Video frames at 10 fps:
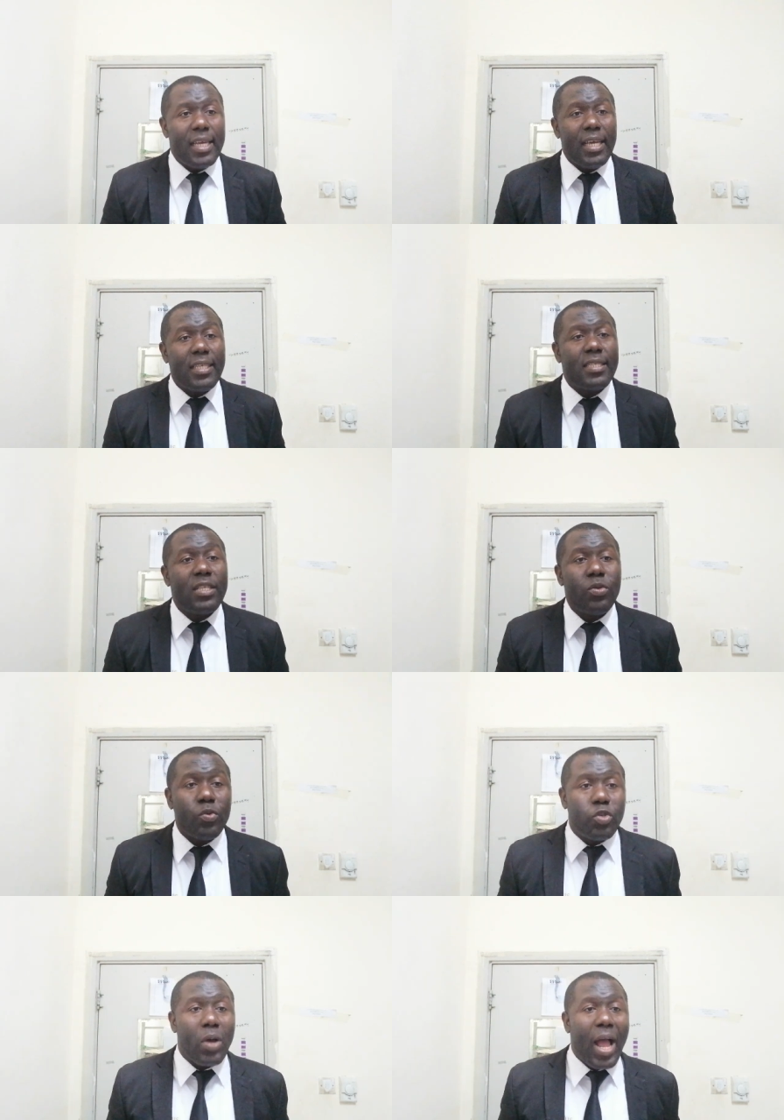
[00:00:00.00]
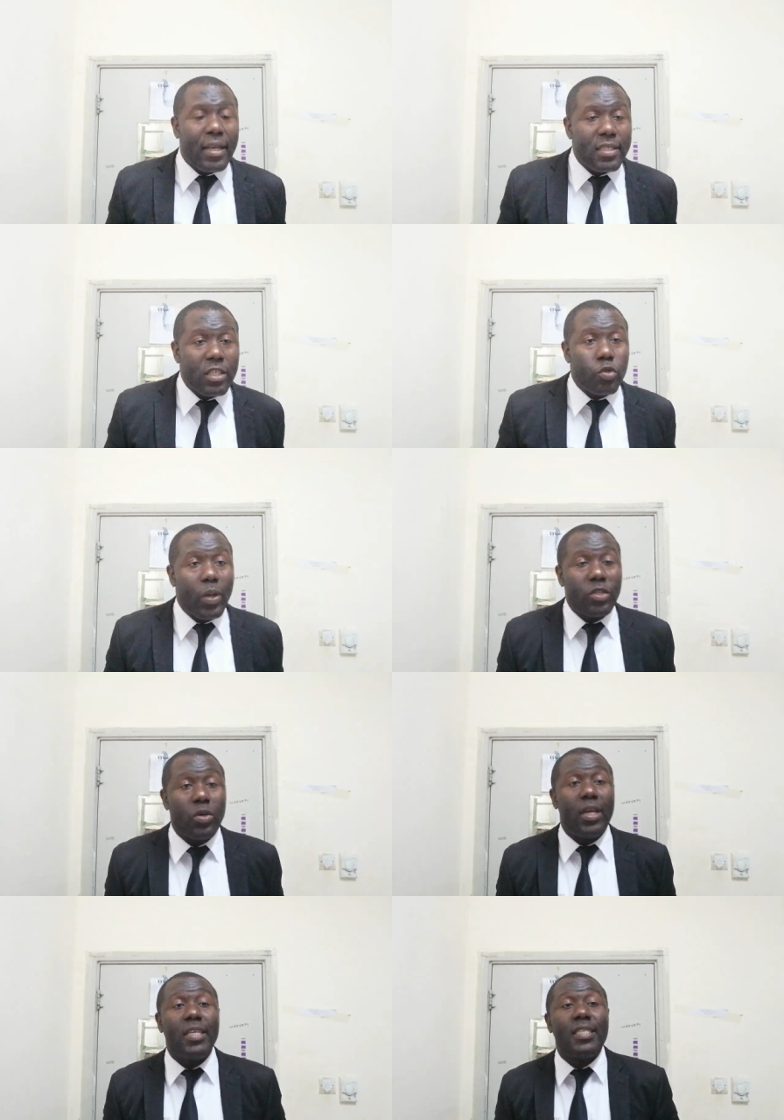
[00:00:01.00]
is, you should ask this
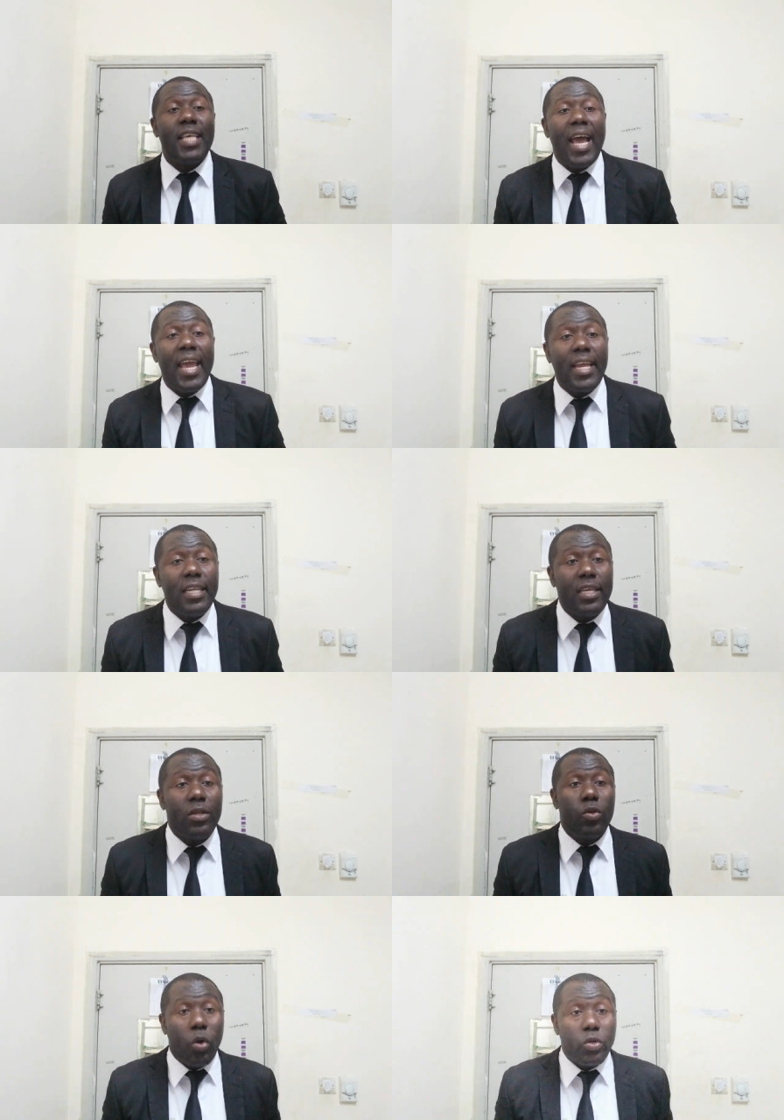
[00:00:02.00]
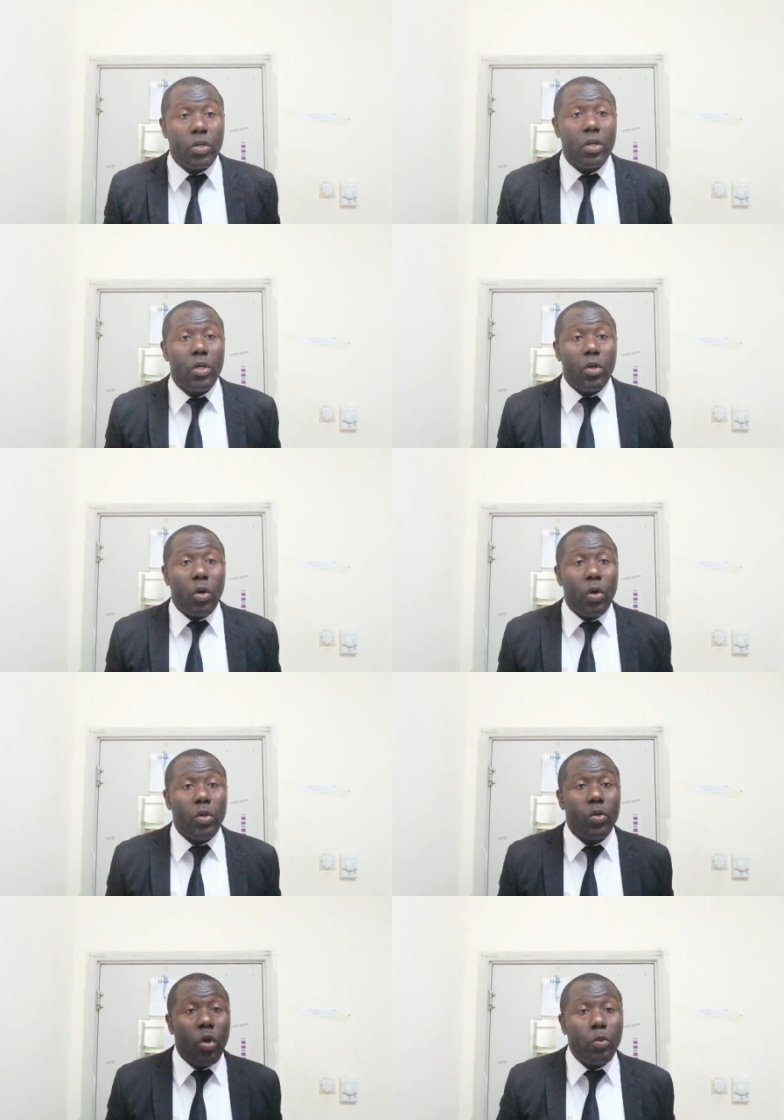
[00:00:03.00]
question: is there any load or
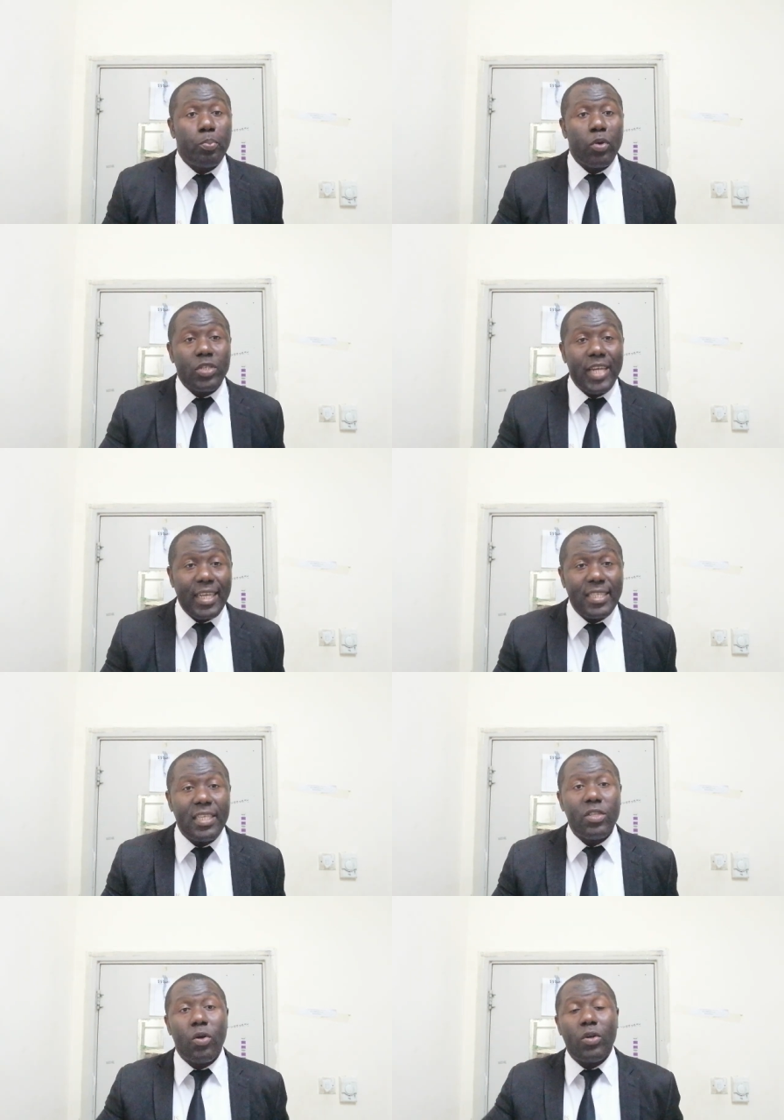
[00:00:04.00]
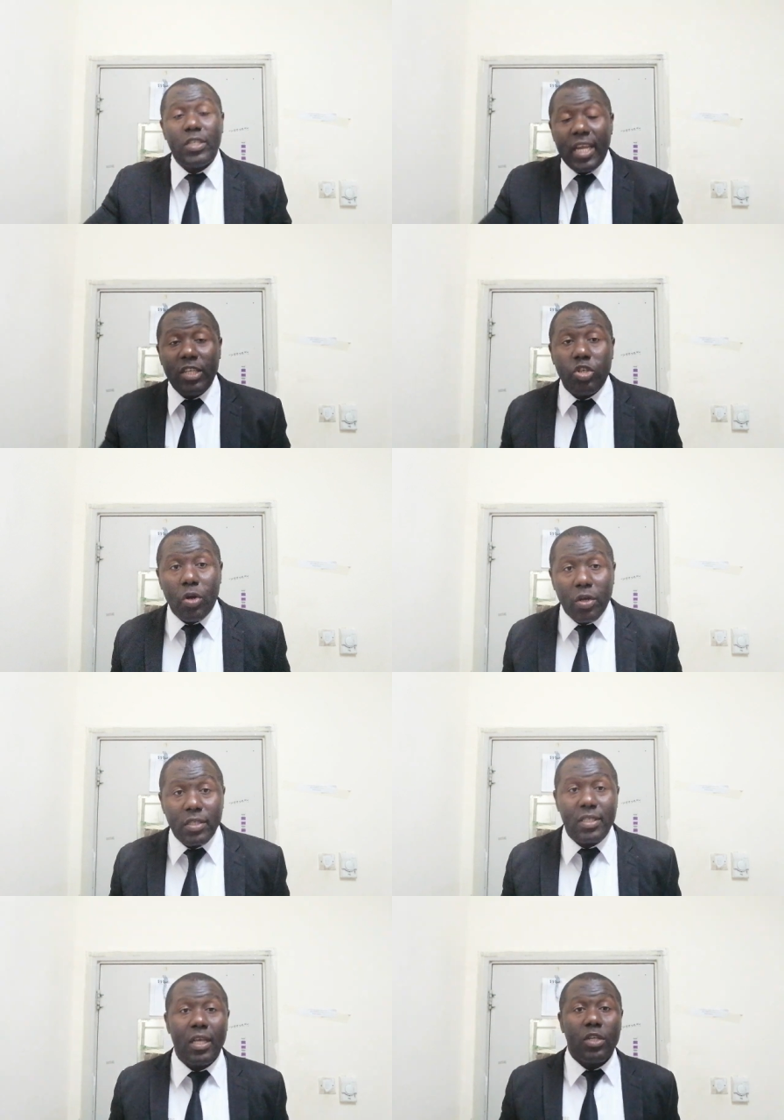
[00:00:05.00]
load projecting or
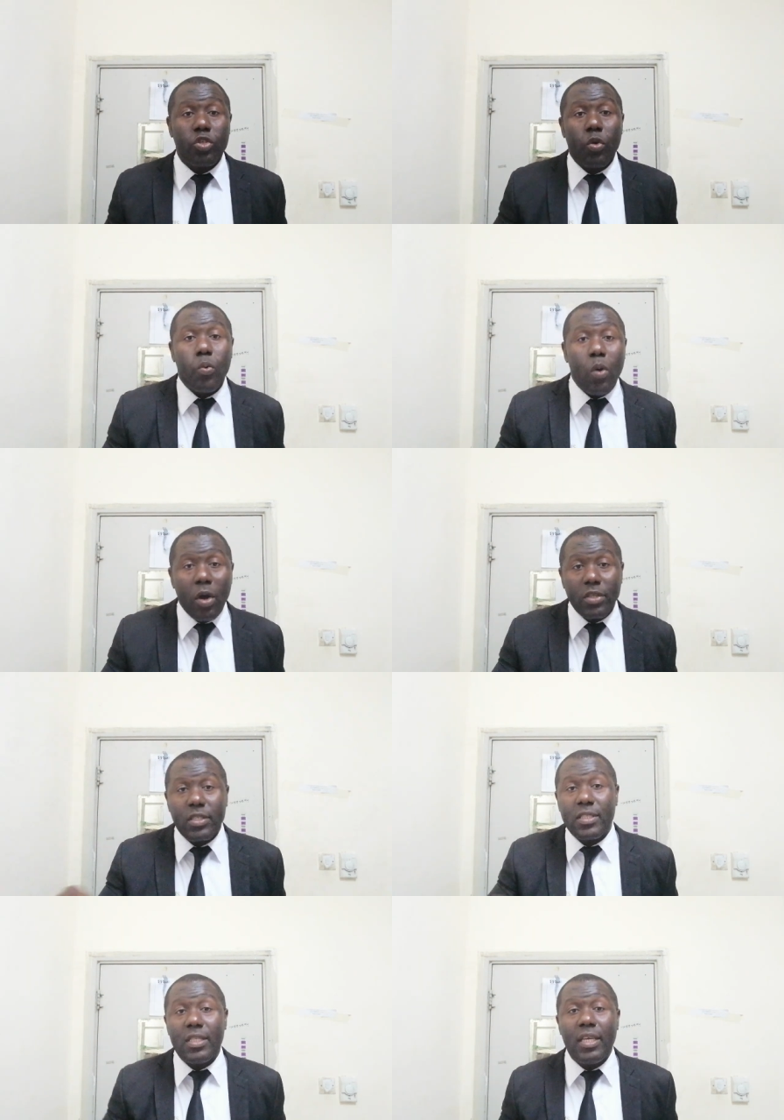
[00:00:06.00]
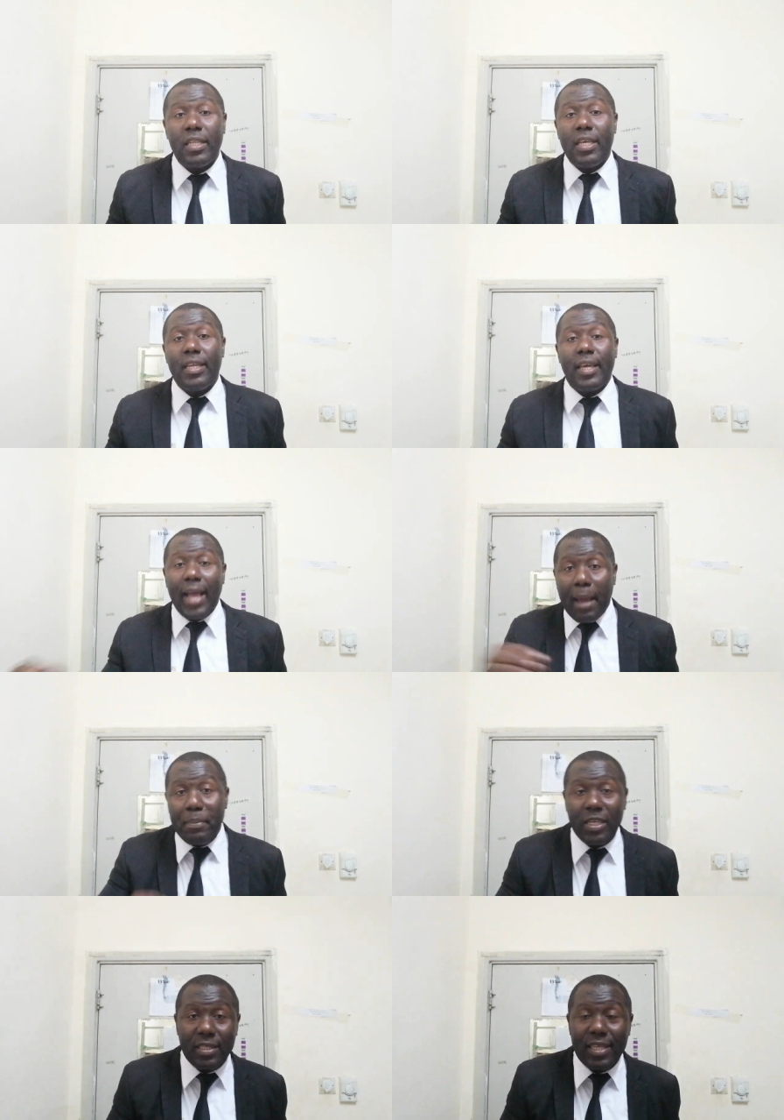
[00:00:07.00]
dangerous towards the
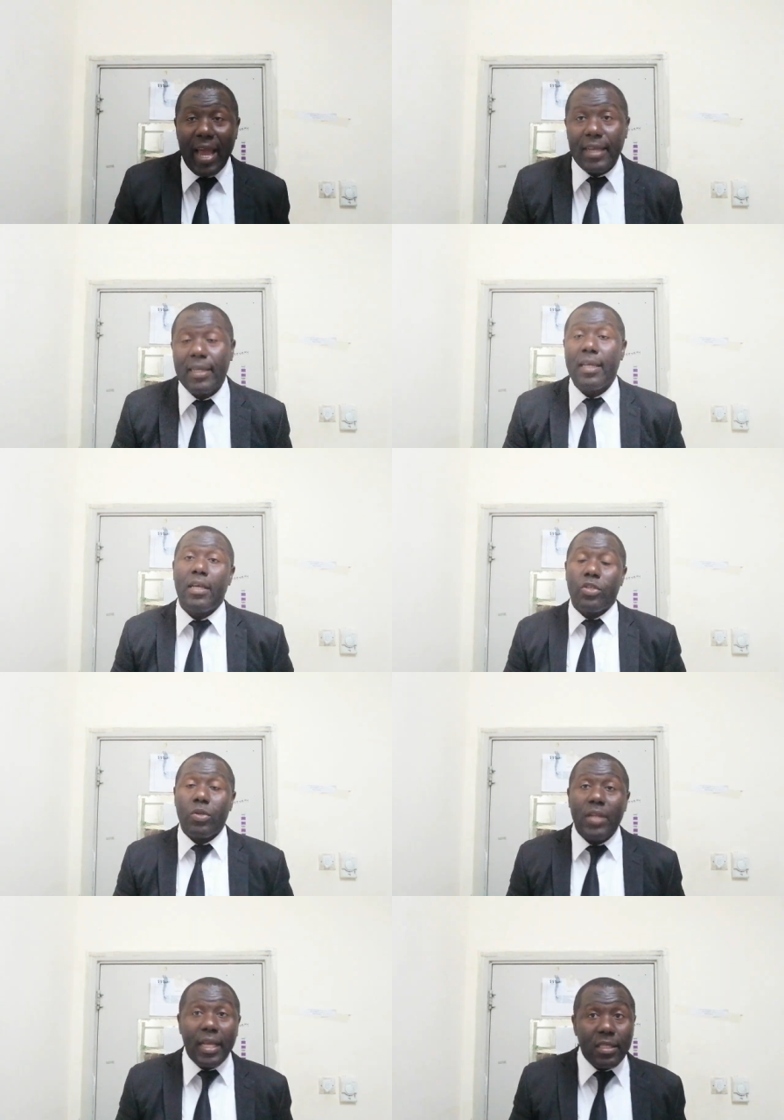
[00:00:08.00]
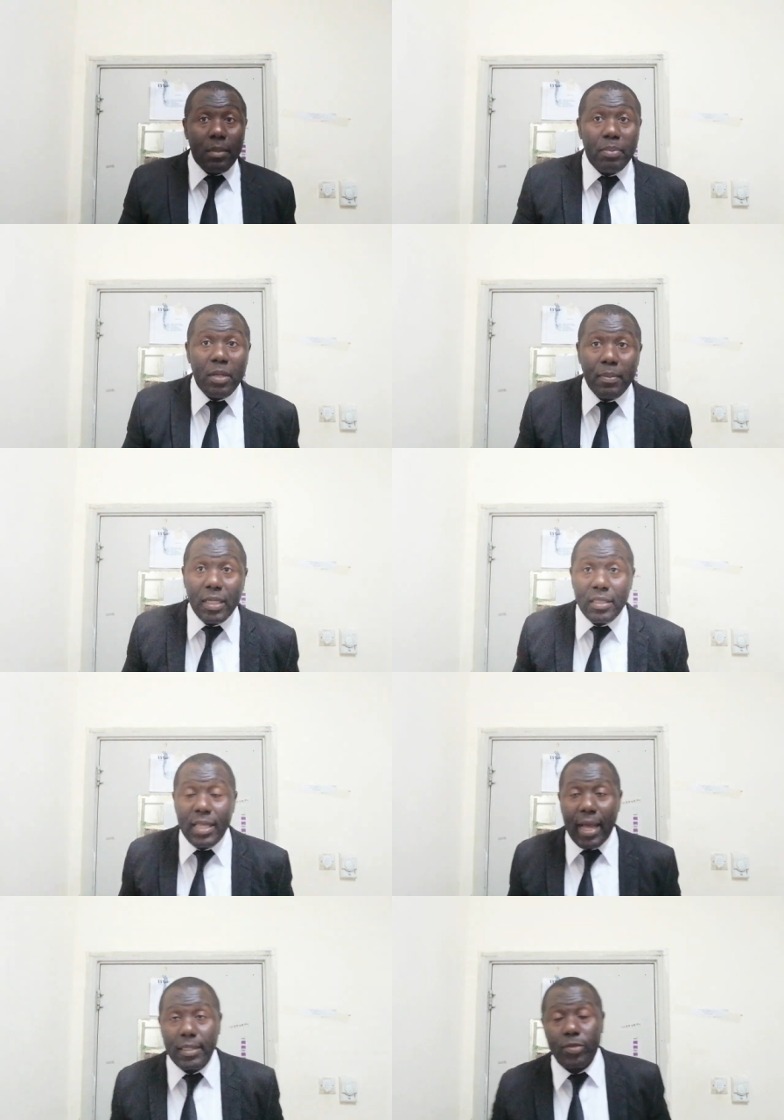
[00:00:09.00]
cabin side? So that simply means
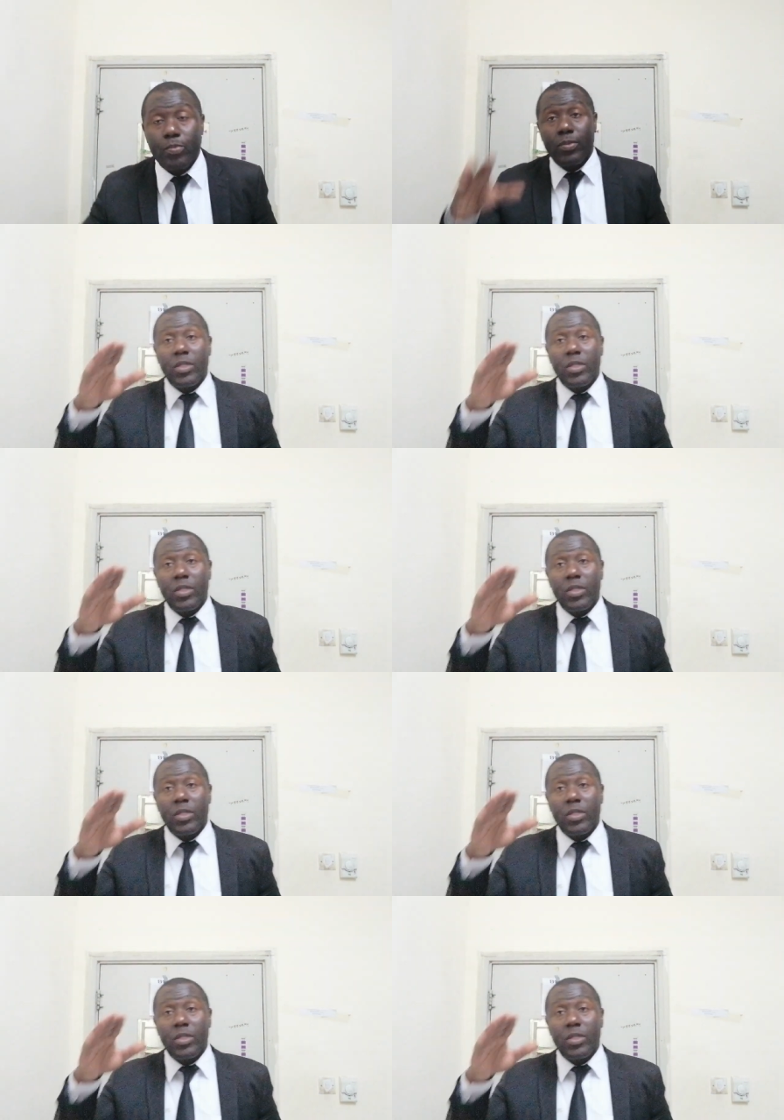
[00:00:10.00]
that